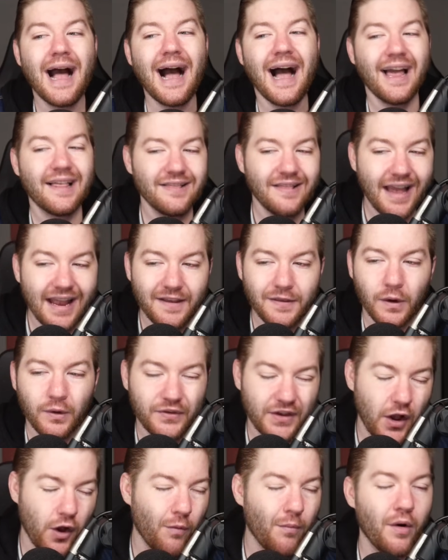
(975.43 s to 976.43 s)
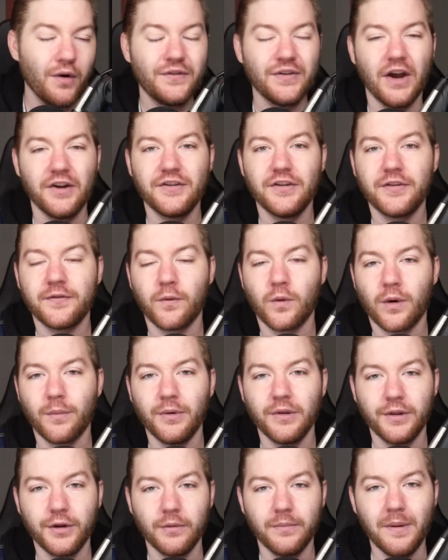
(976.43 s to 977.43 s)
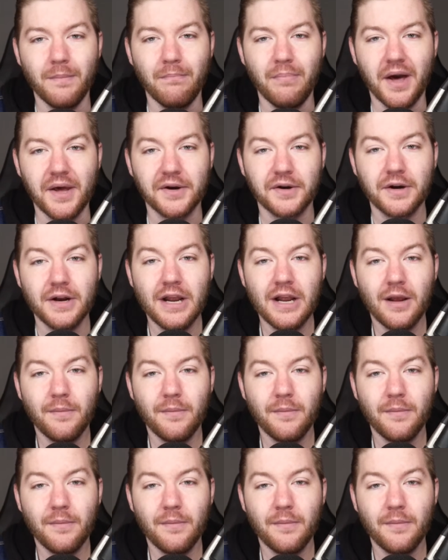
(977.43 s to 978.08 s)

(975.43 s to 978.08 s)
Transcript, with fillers: I like those elbow touches for him a little bit better